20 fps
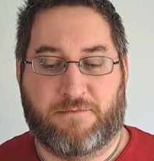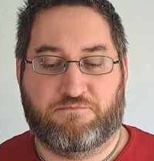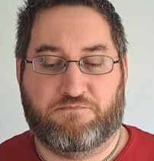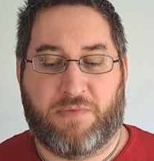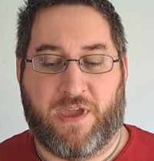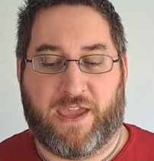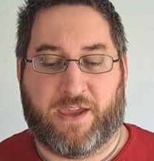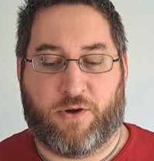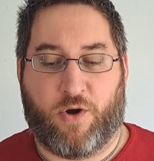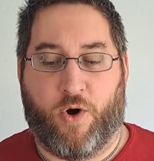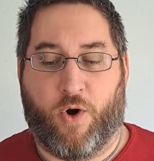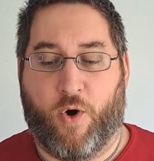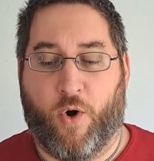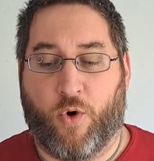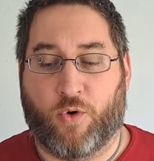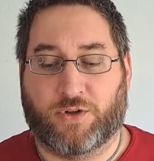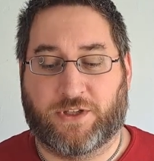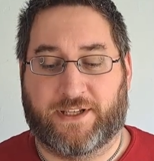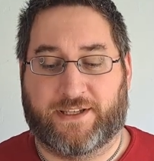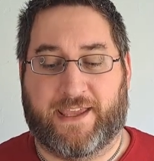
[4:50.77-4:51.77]
make
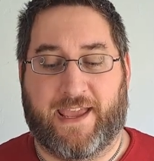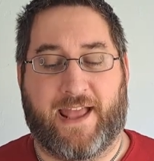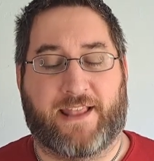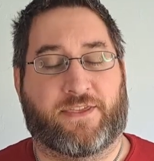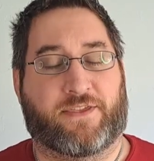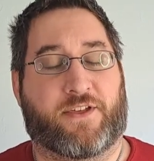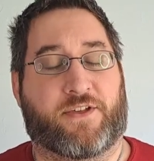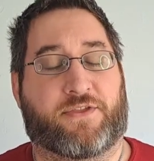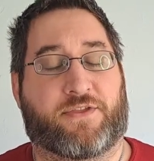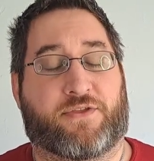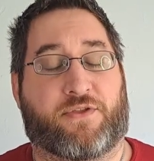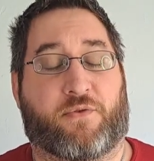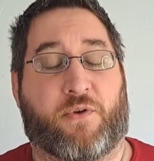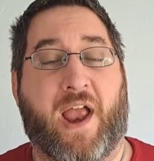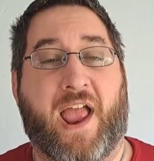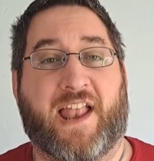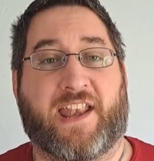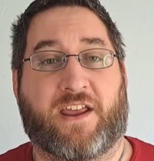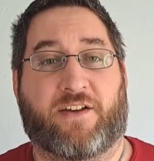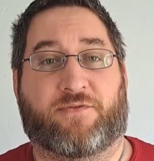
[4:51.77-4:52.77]
whole again the
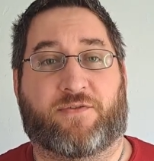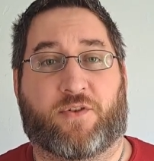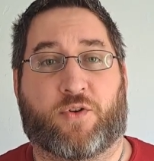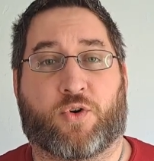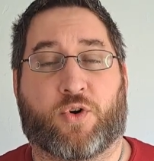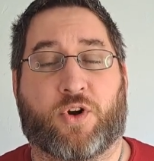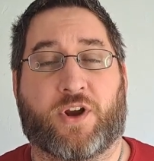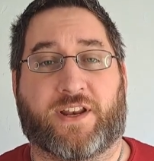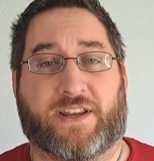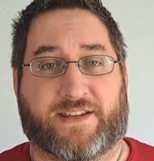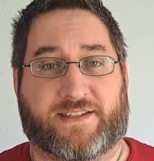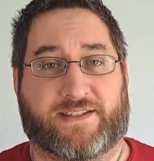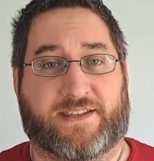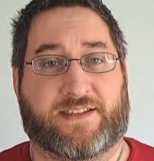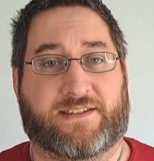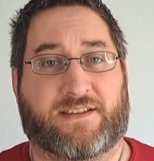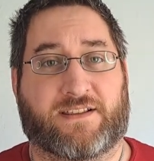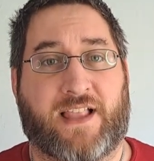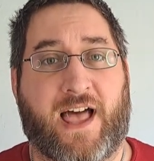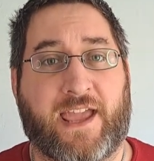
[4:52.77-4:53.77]
thread of
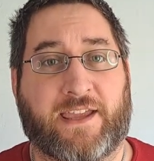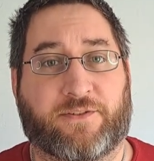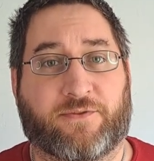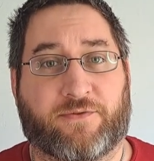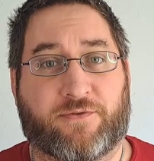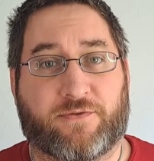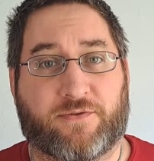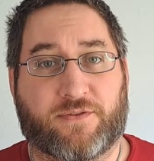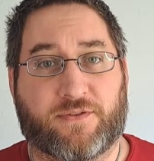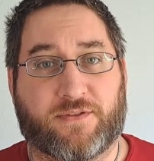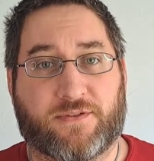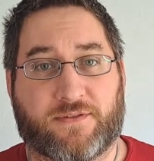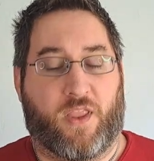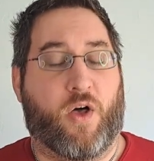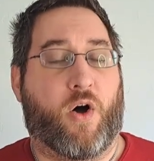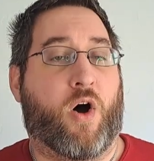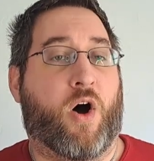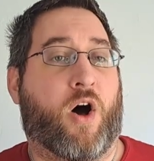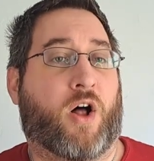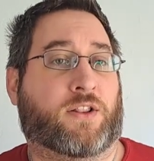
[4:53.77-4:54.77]
Eurydice's life.
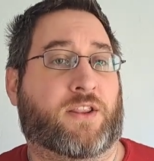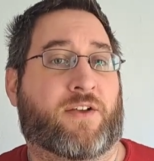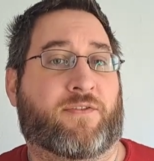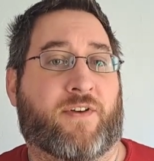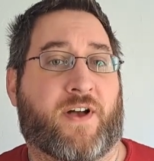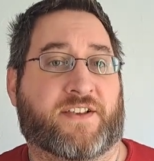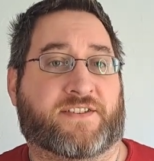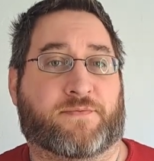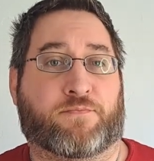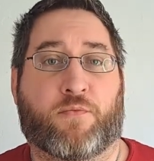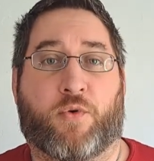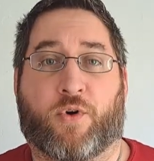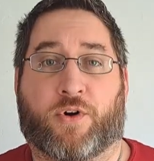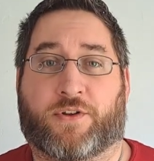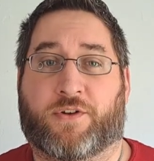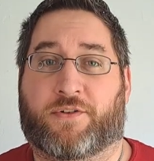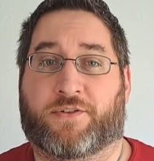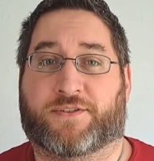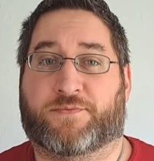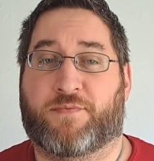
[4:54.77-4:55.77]
All of us
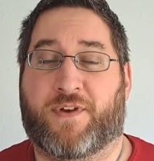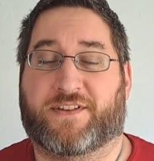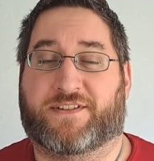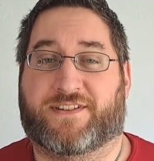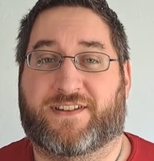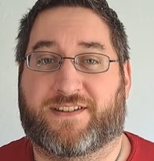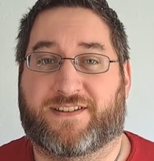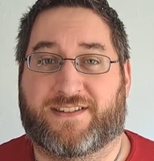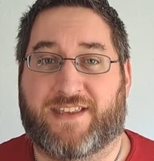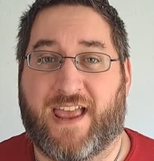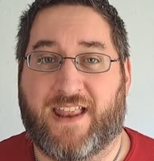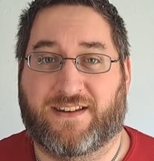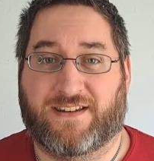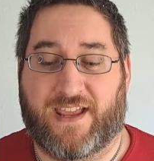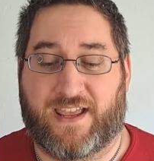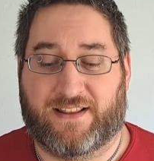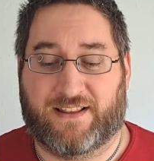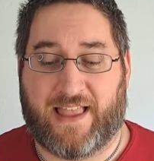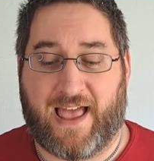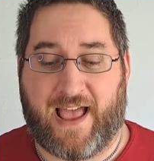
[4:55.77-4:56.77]
mortals must descend
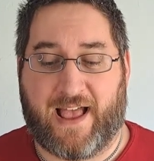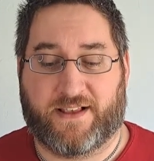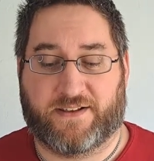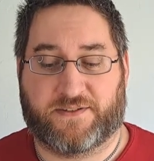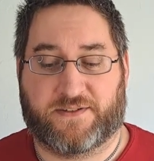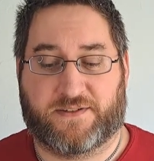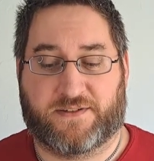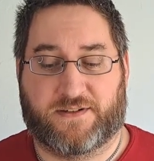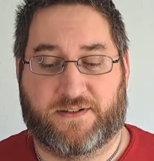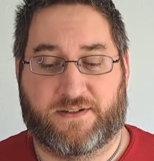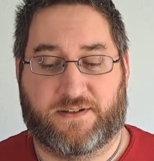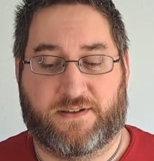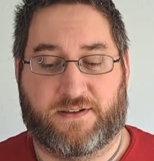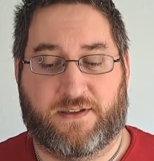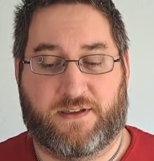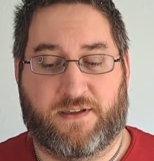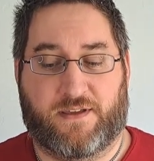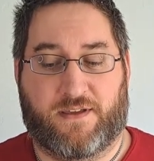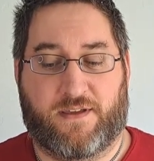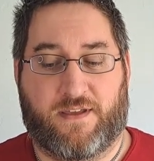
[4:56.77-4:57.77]
at last,
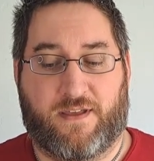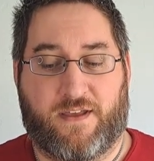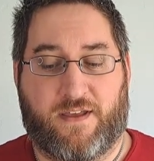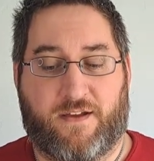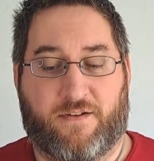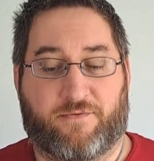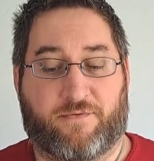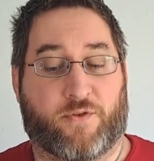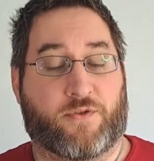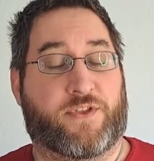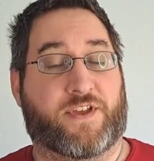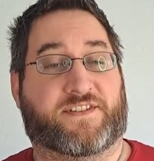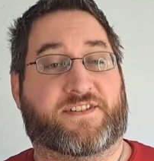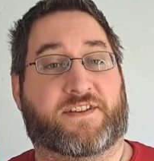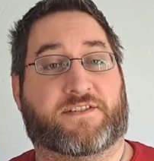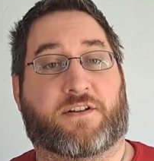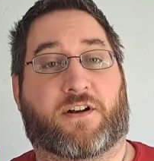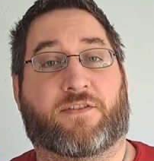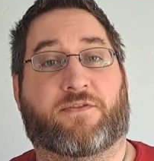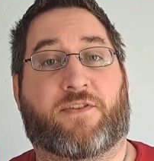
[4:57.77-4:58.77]
for this
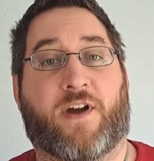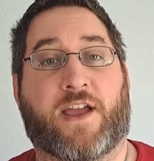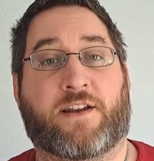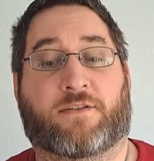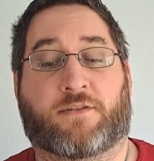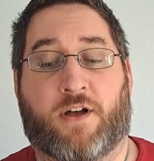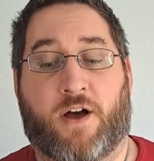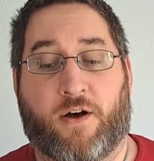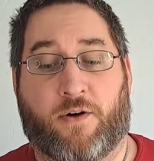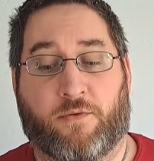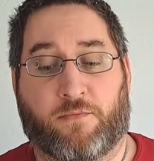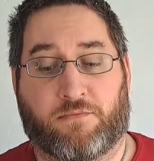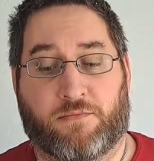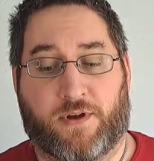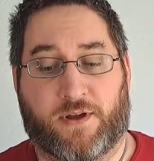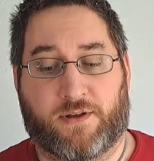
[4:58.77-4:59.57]
is our final home.